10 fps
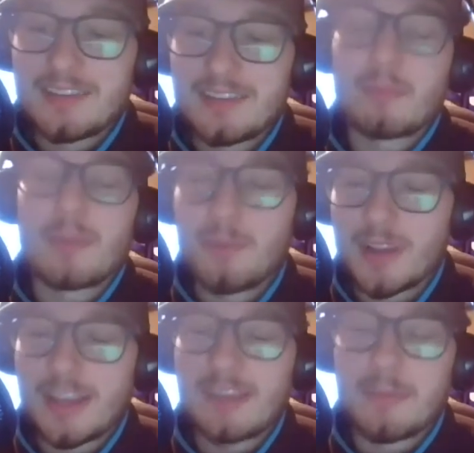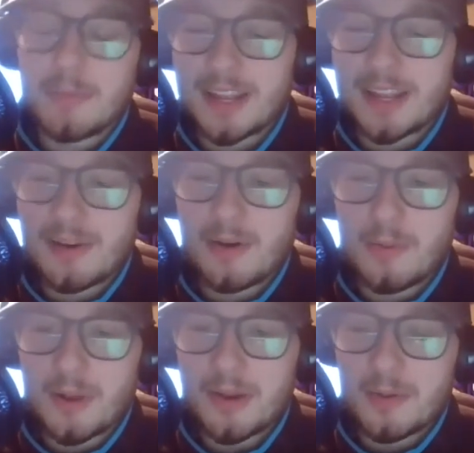some people gave him like, oh,
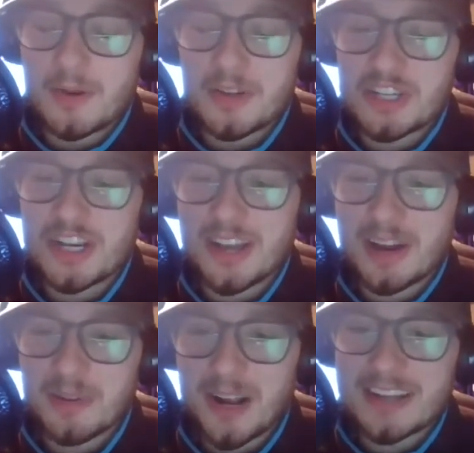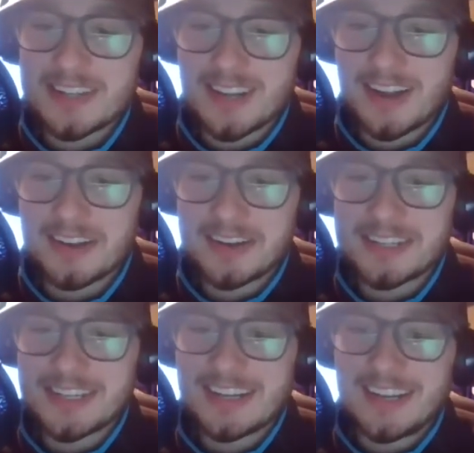we were cheating on Ryan
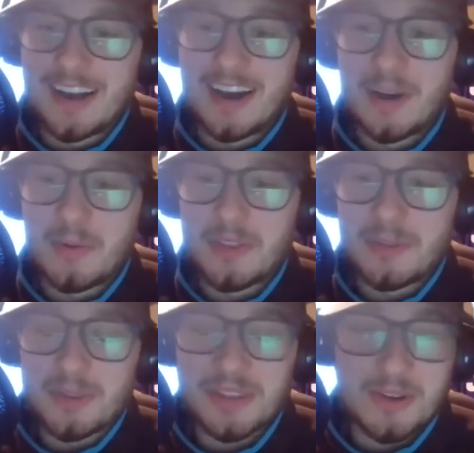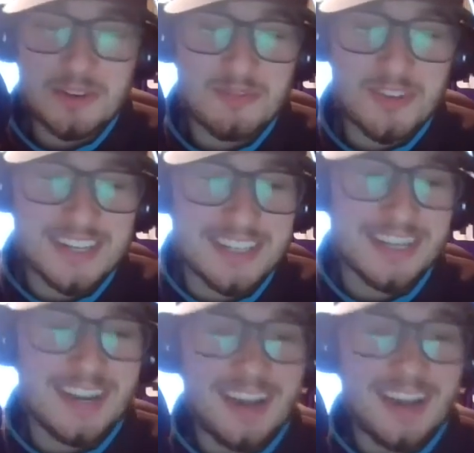Saunders with Coach Finch.